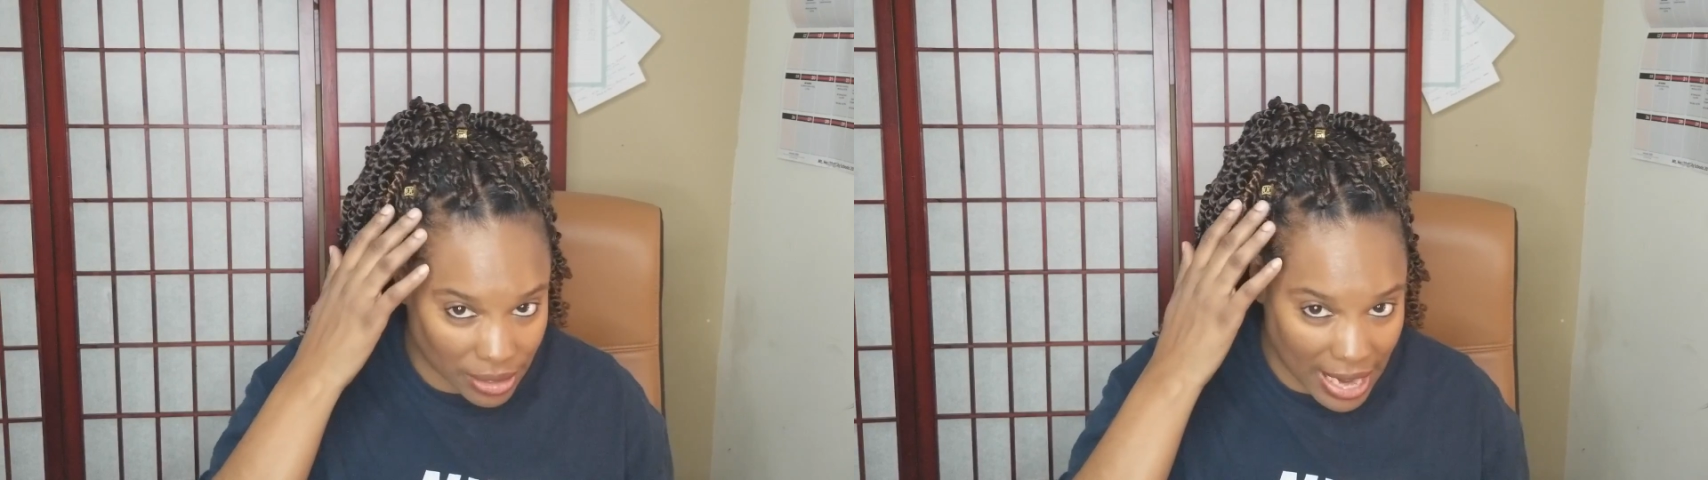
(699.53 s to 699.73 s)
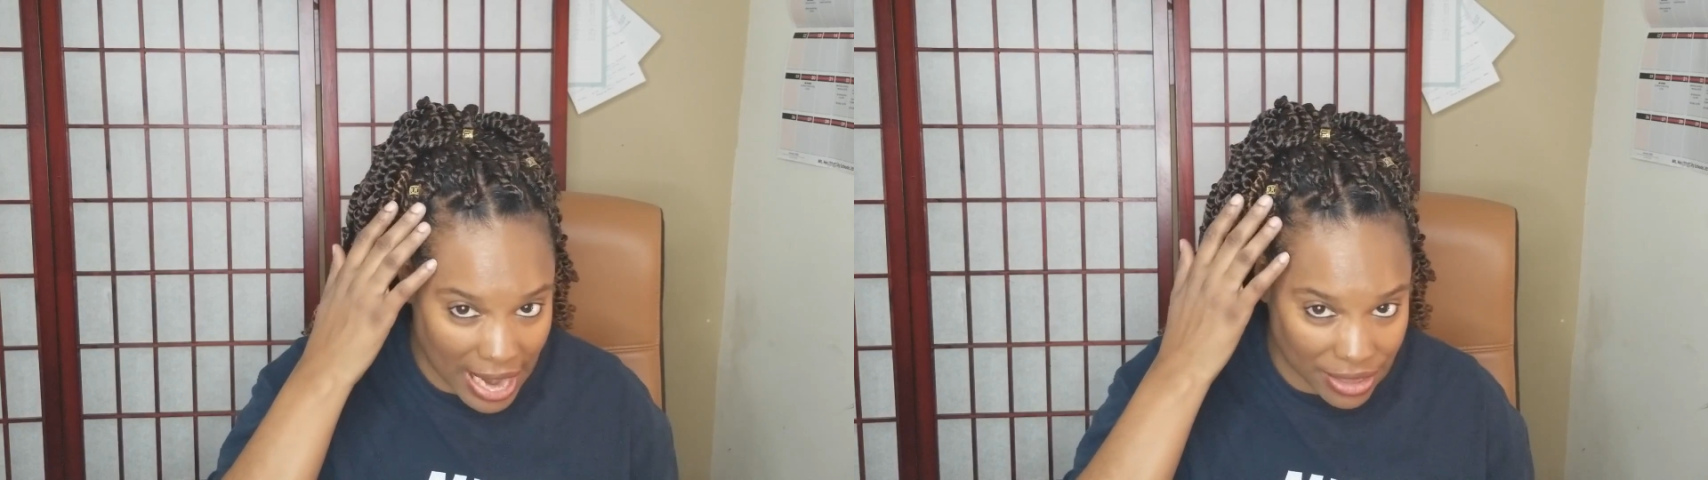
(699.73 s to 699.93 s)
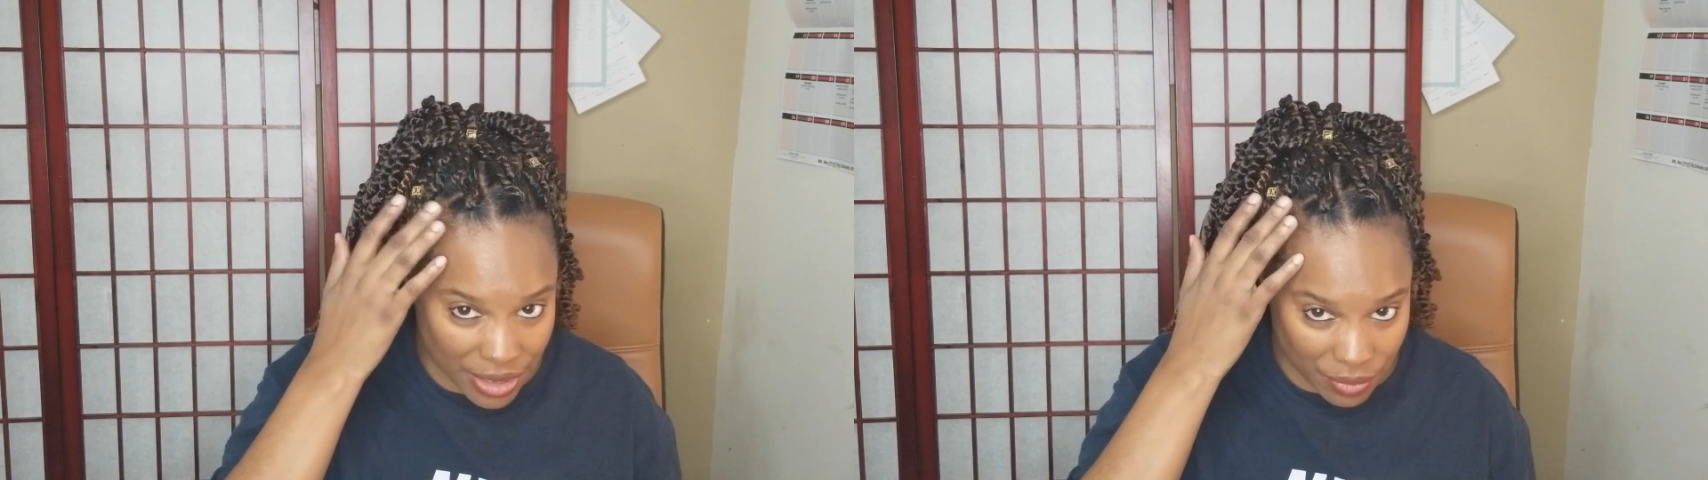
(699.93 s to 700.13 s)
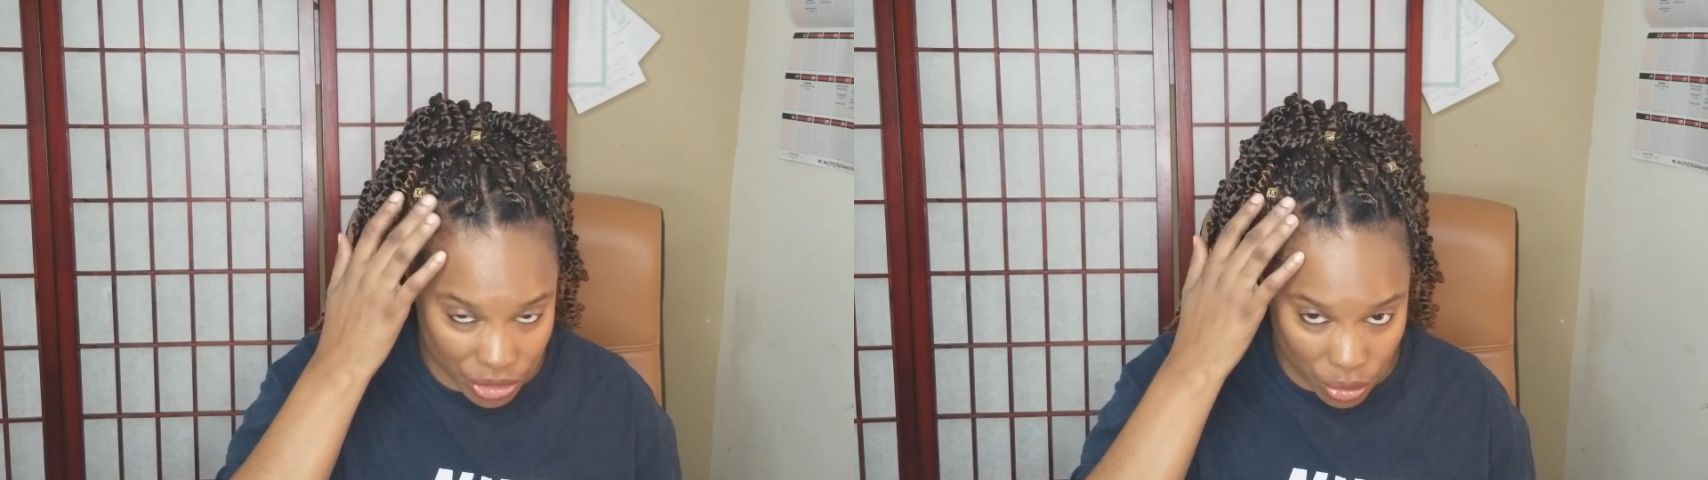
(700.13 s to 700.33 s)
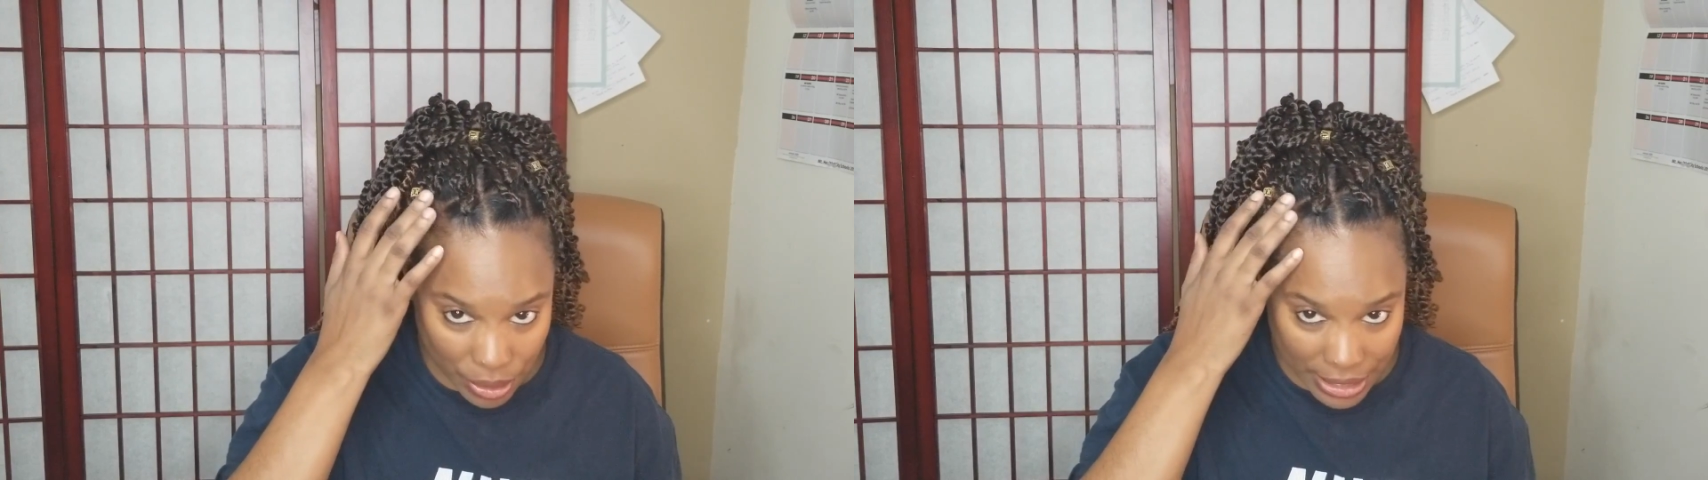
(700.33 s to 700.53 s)
on how they were
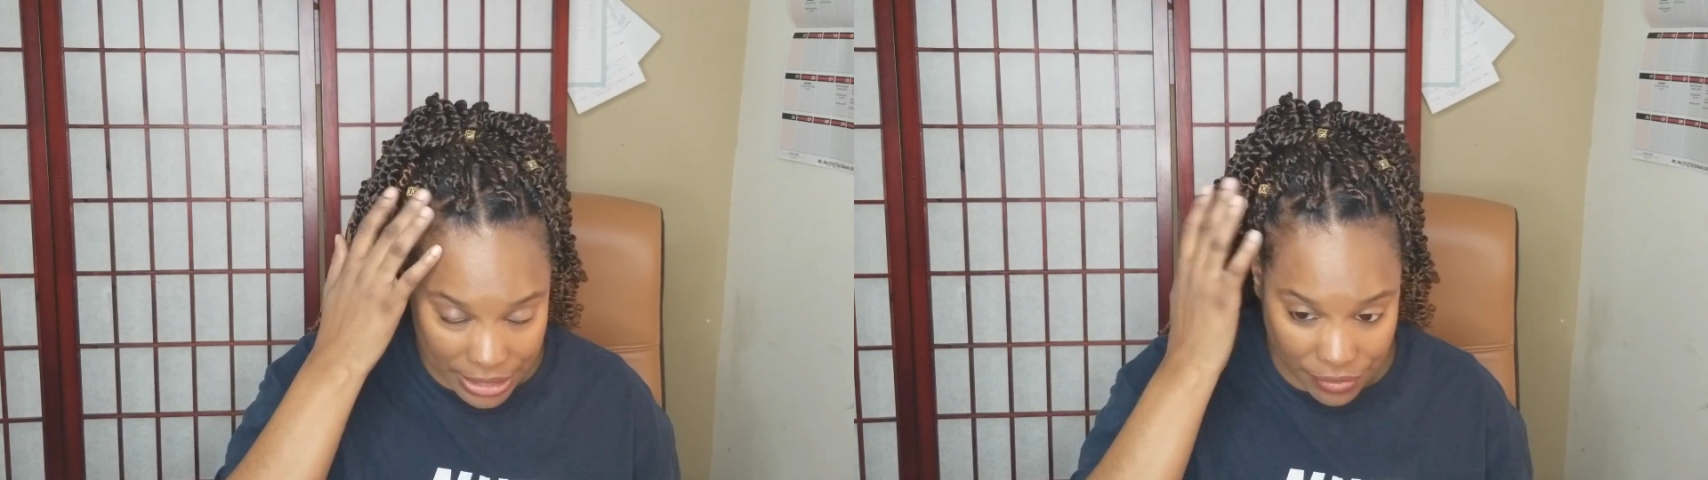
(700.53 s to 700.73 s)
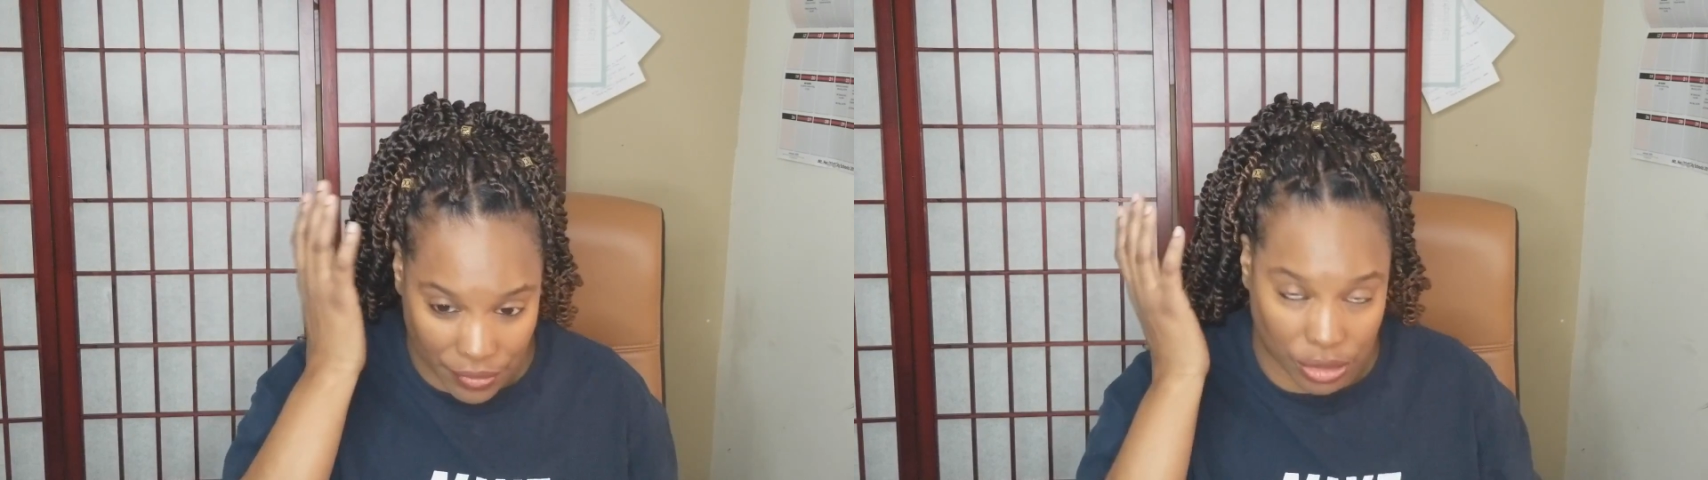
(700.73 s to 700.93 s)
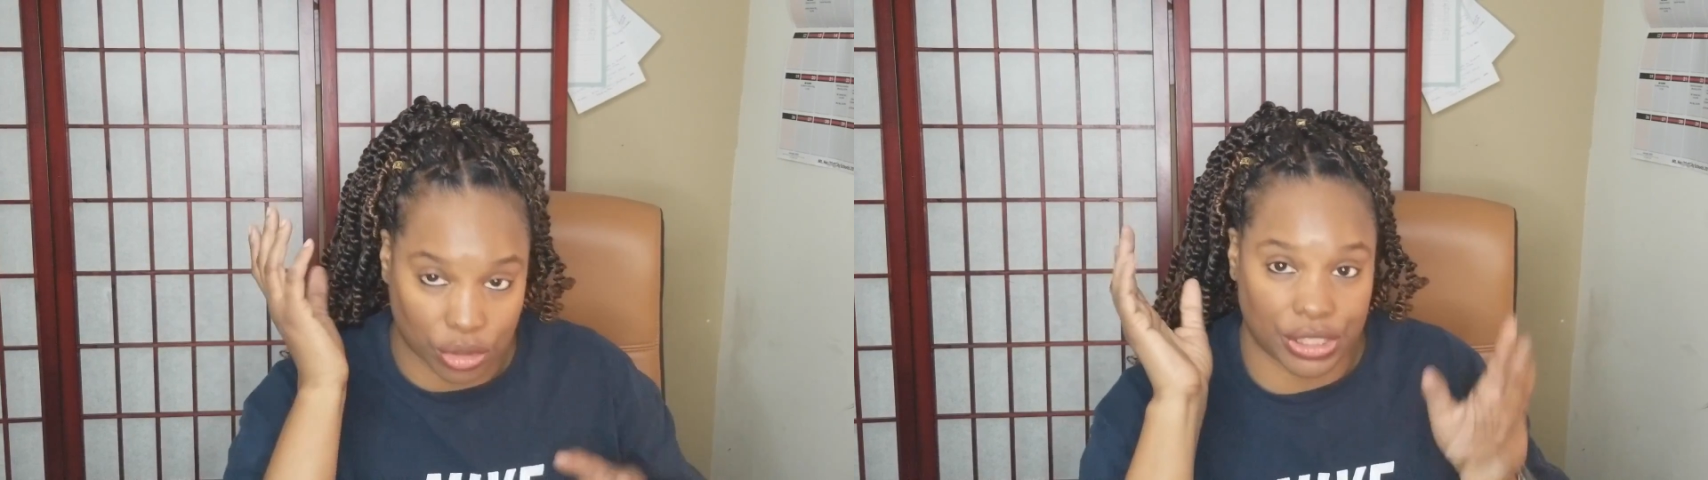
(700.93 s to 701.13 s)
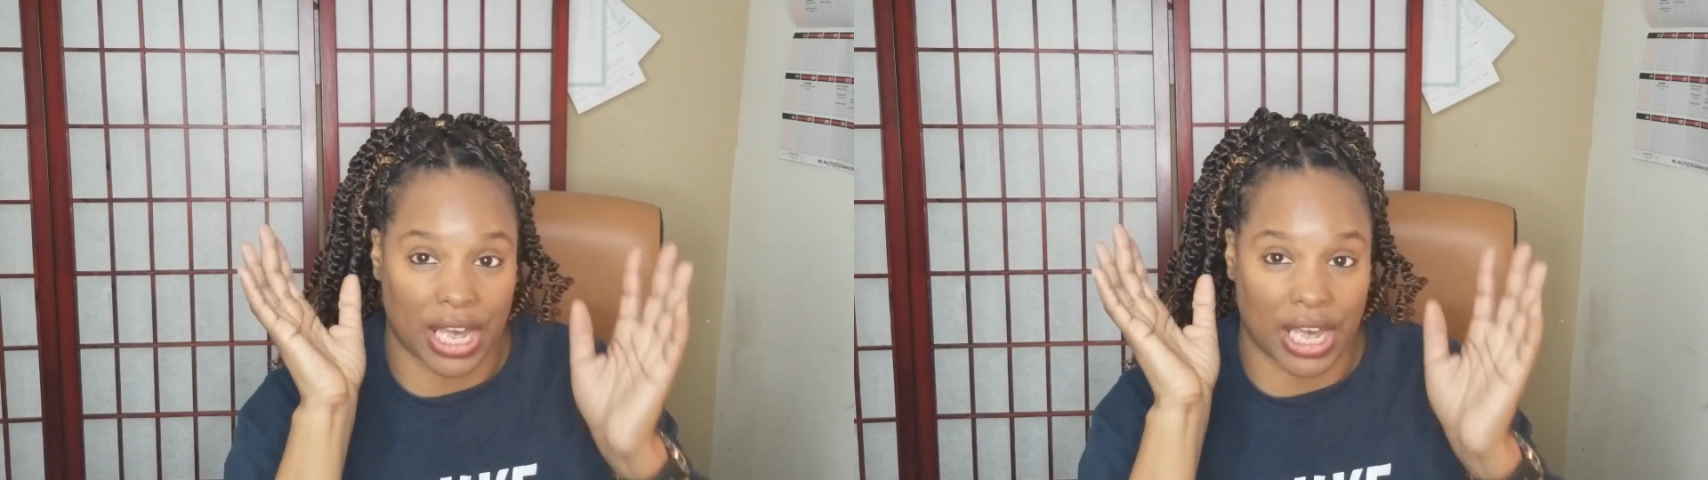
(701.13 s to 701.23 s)
doing individuals.